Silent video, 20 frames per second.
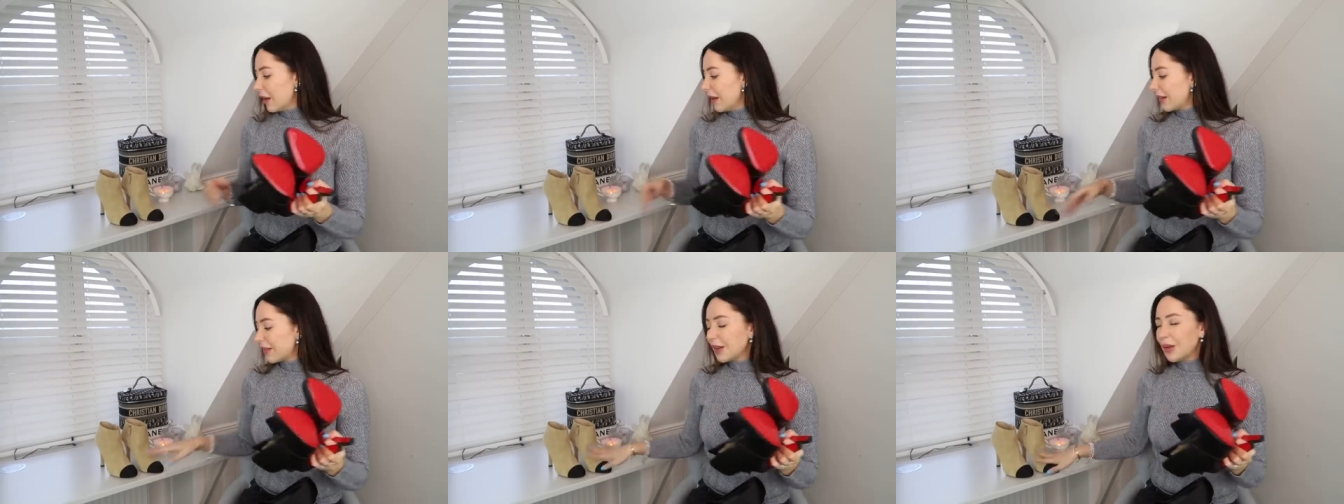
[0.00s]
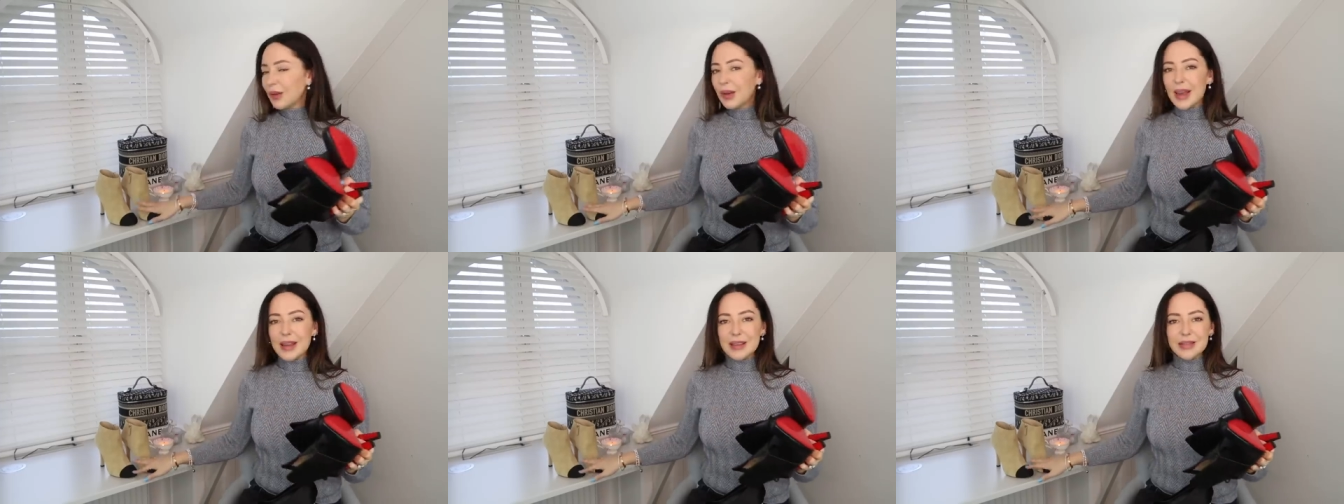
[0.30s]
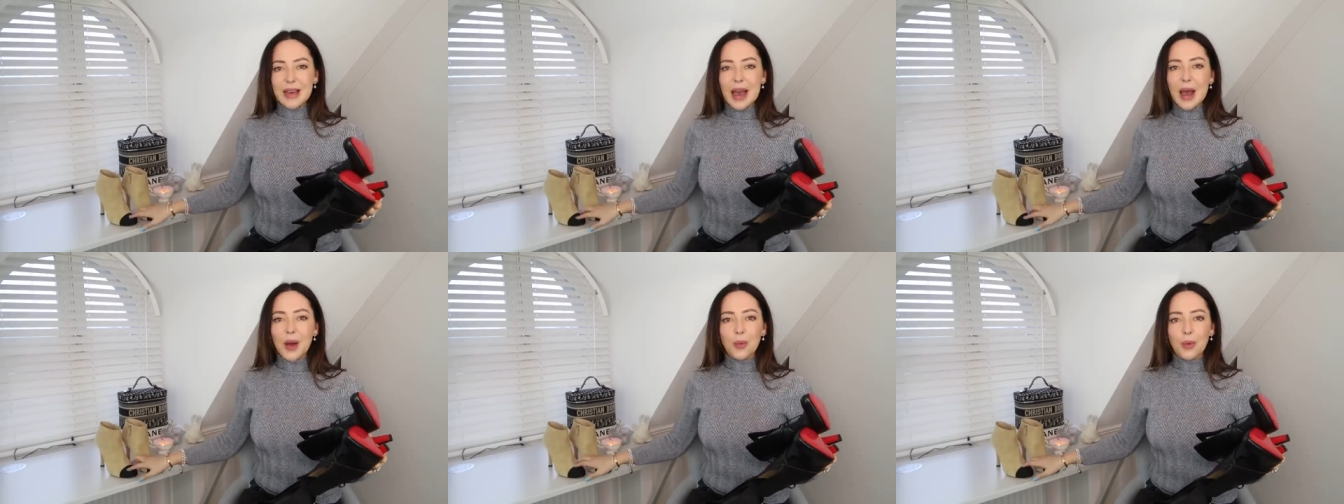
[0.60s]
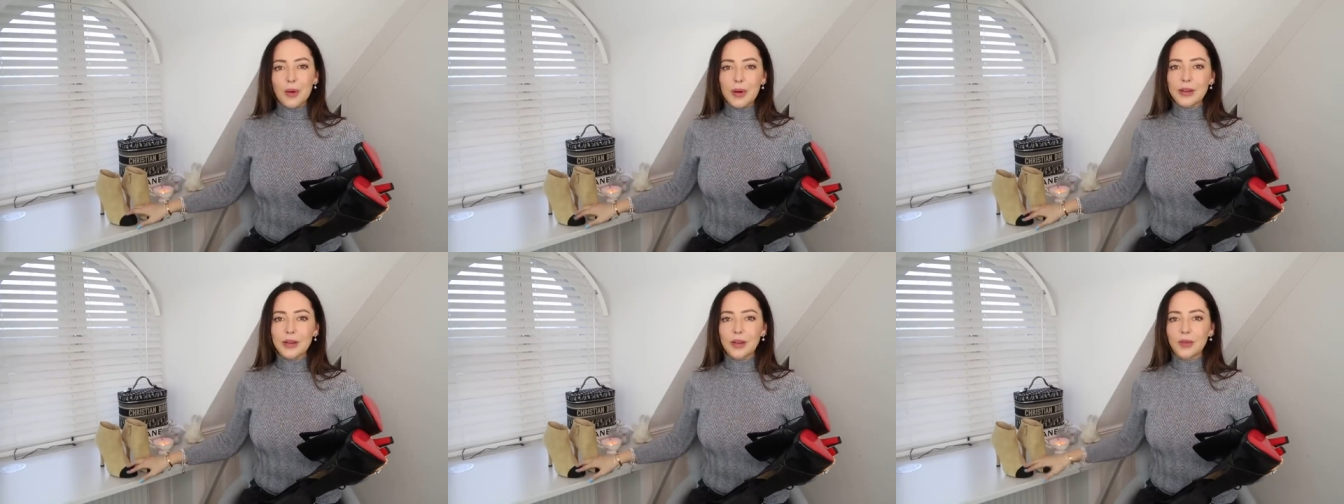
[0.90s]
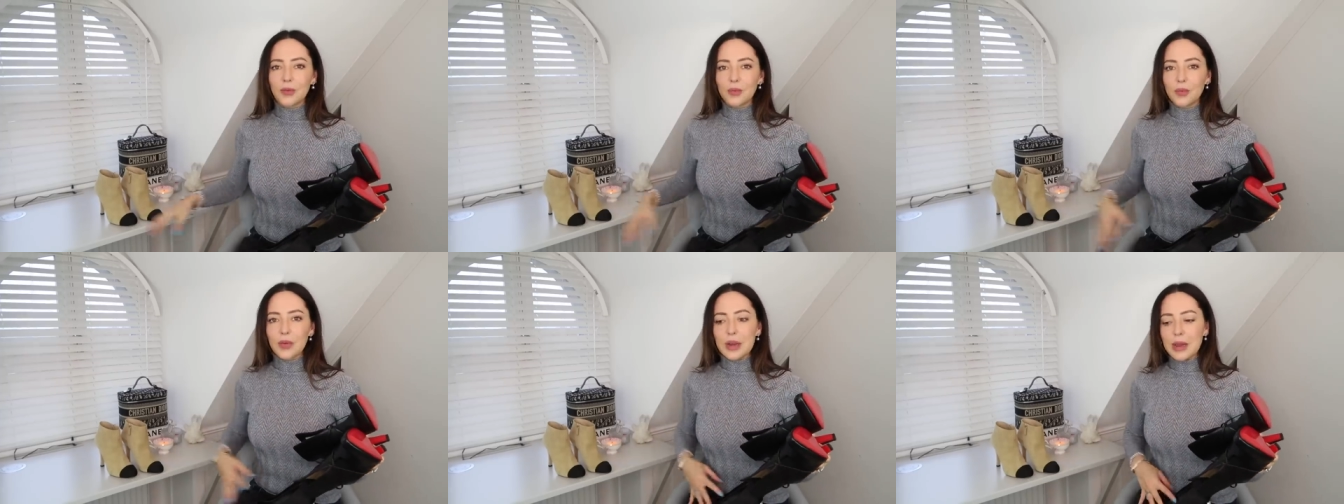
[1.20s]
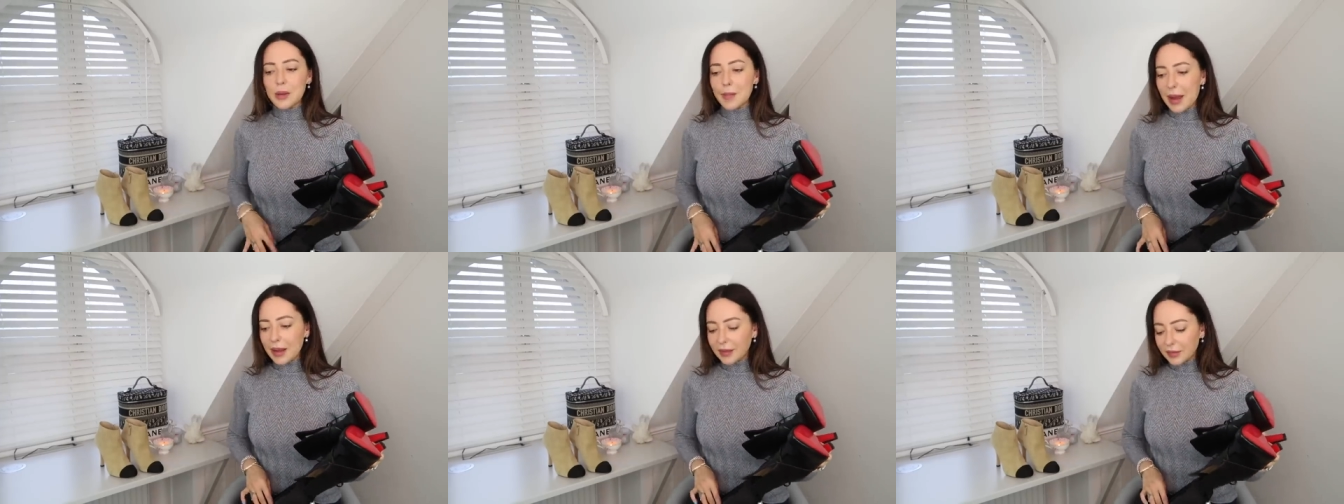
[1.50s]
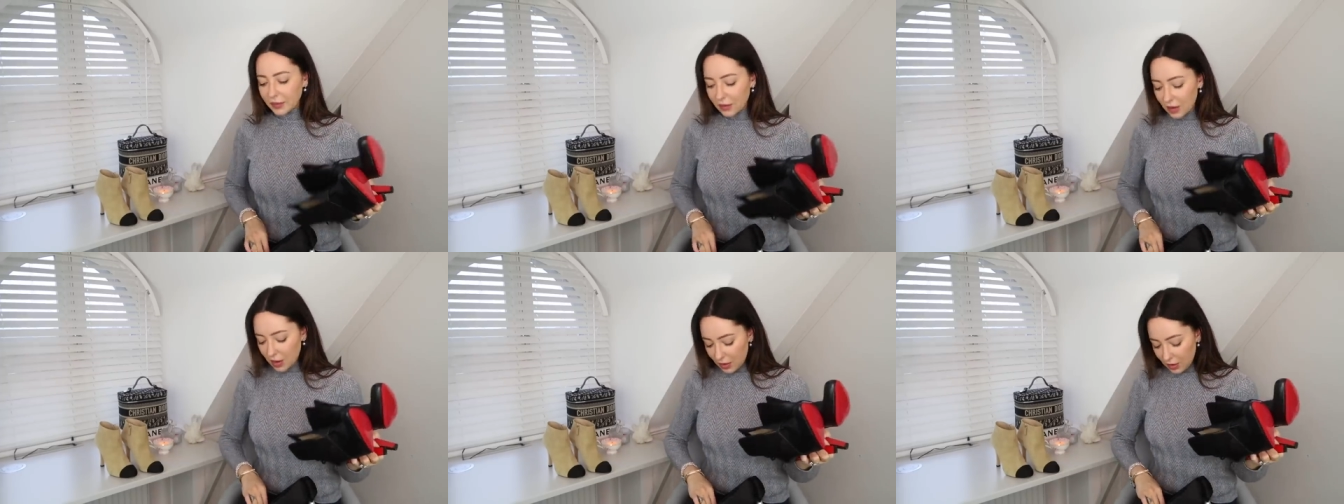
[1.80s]
it's not like that where it doesn't really
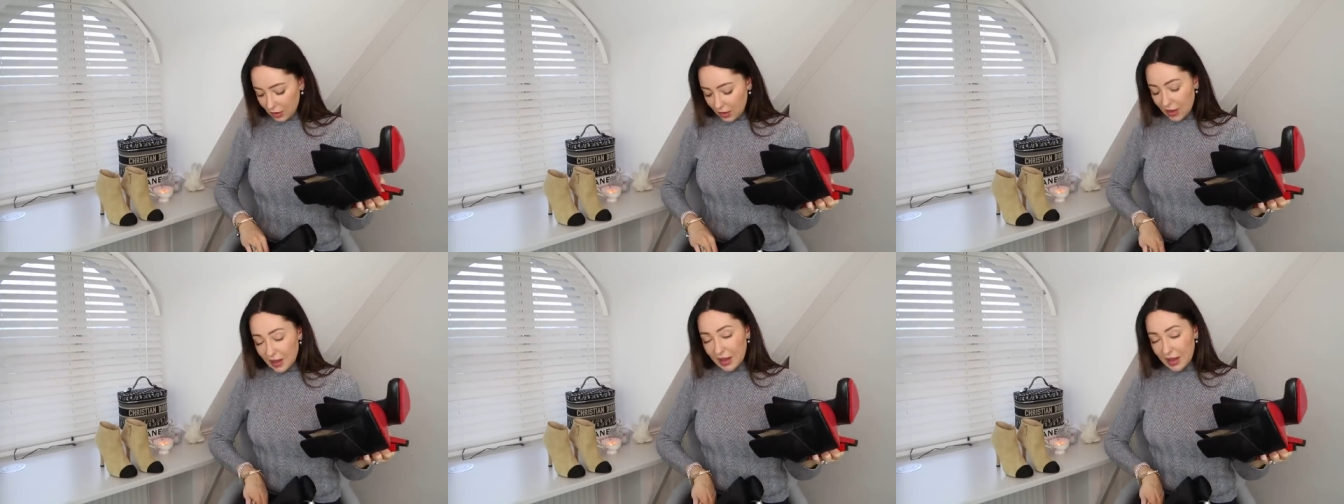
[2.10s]
matter.